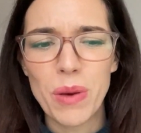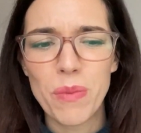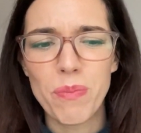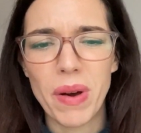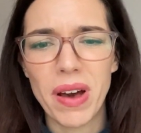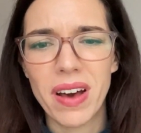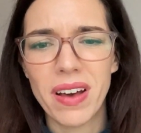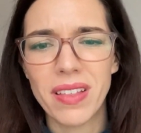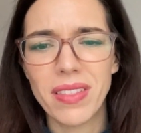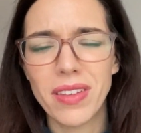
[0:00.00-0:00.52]

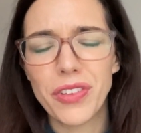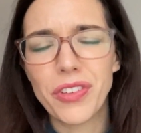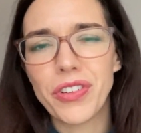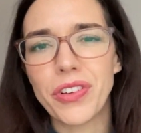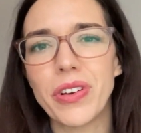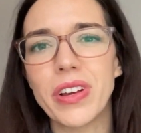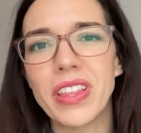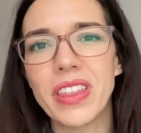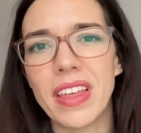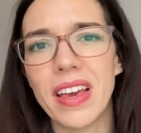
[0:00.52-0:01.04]
But the
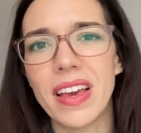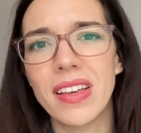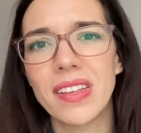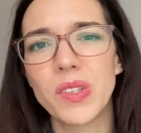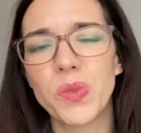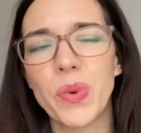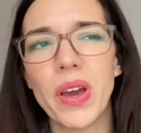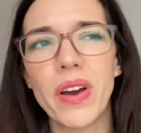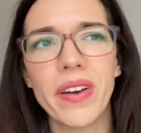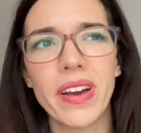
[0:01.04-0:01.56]
truth is
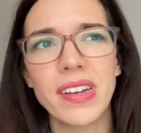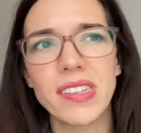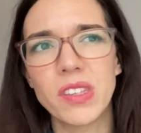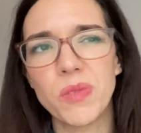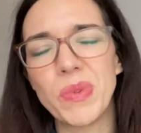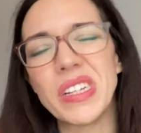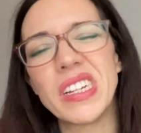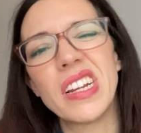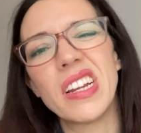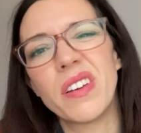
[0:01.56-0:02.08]
we are going to
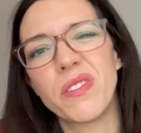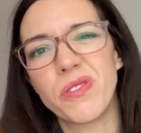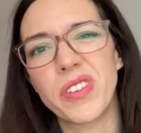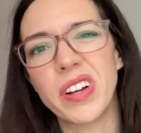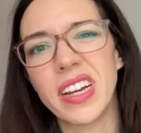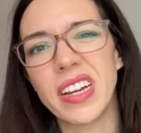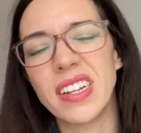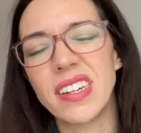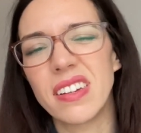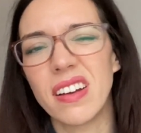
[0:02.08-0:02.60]
be
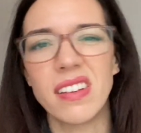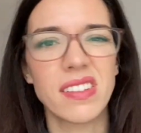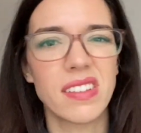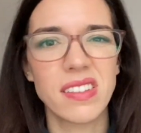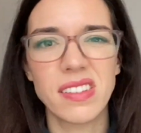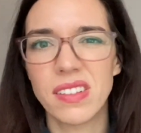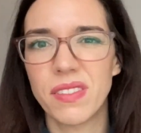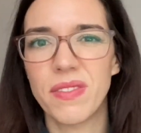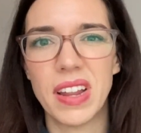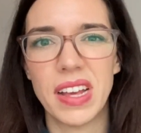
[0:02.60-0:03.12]
delivering
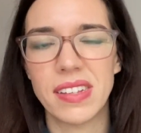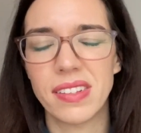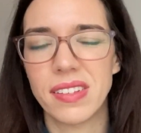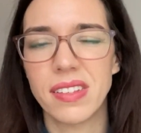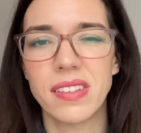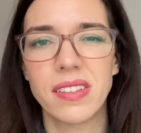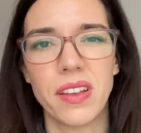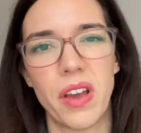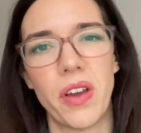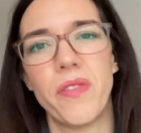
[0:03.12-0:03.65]
dozens of
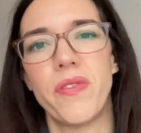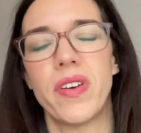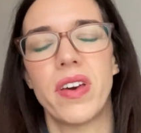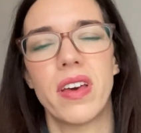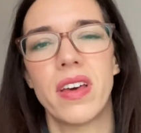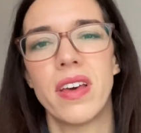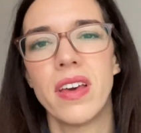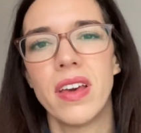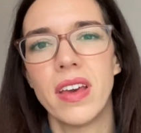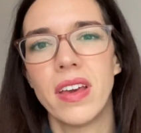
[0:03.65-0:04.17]
lessons over,
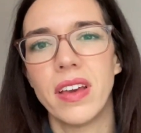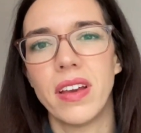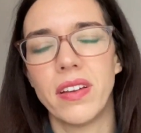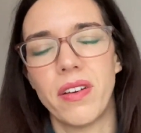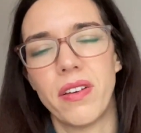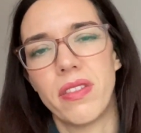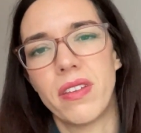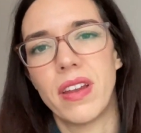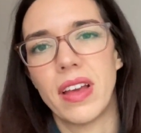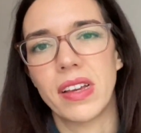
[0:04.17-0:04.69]

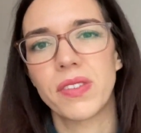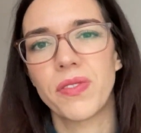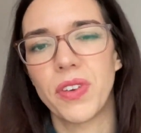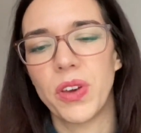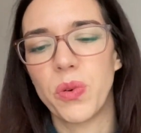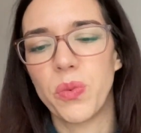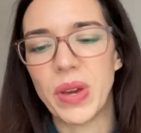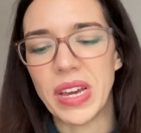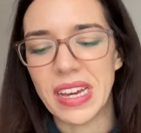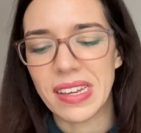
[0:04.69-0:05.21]
the next few
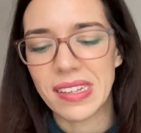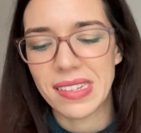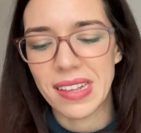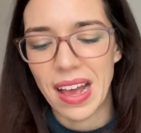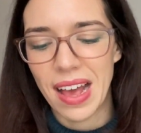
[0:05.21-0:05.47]
weeks.